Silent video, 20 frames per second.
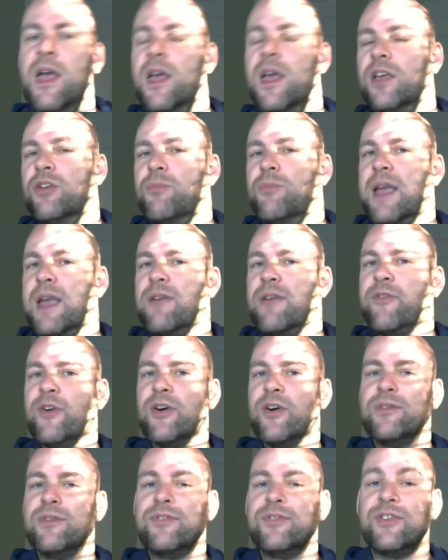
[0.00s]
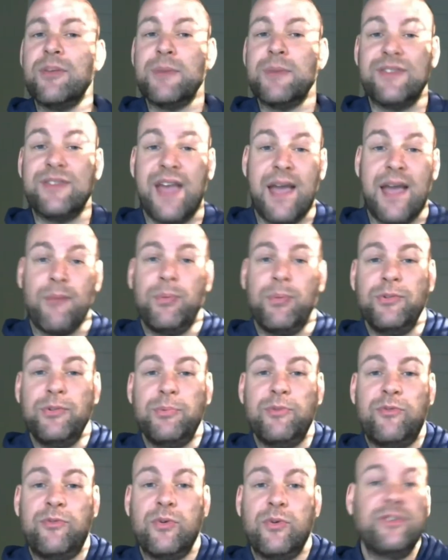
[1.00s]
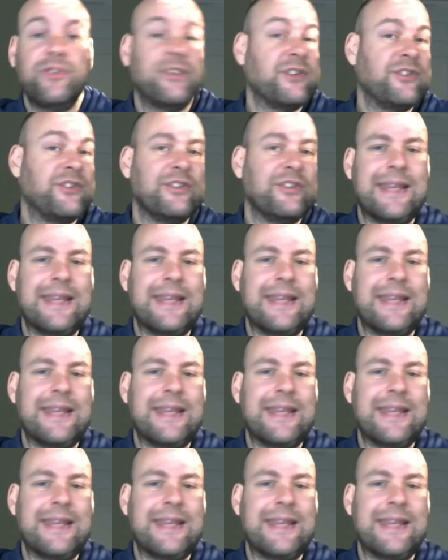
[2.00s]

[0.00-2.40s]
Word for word: You may have heard of some examples before, such as the